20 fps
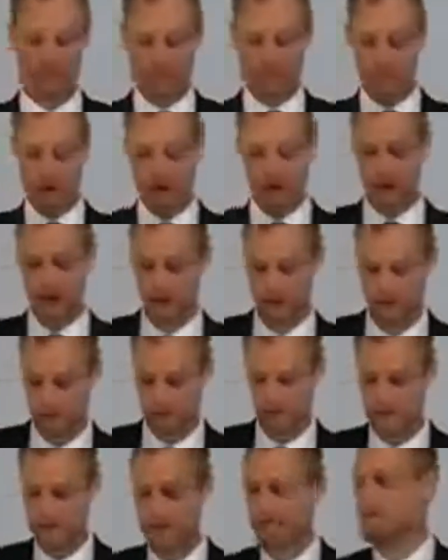we're walking through
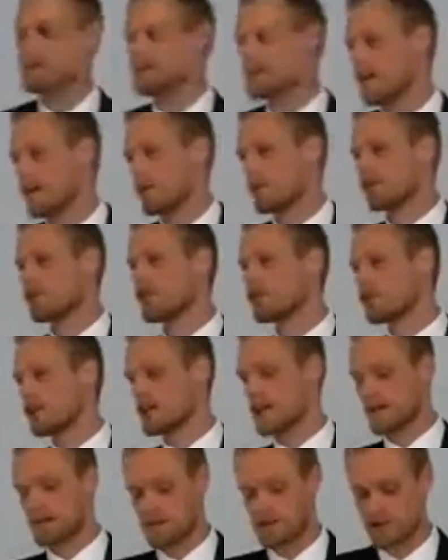a cemetery, we're
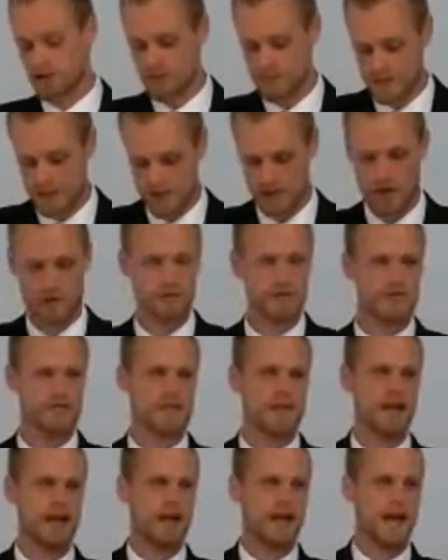looking at the tombstones
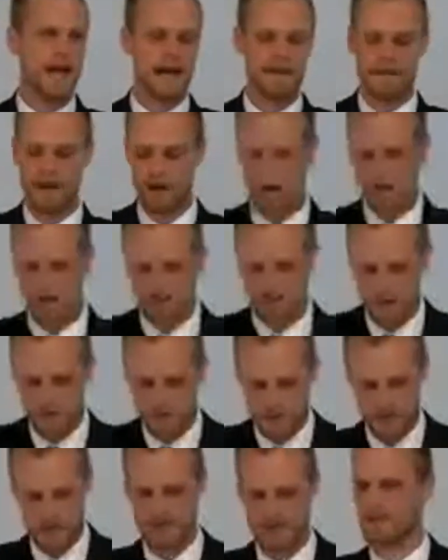and their
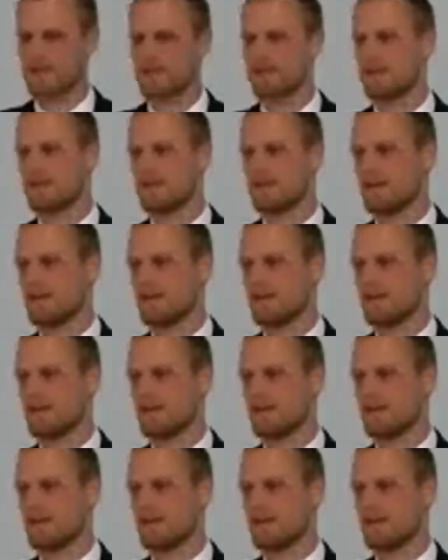inscriptions.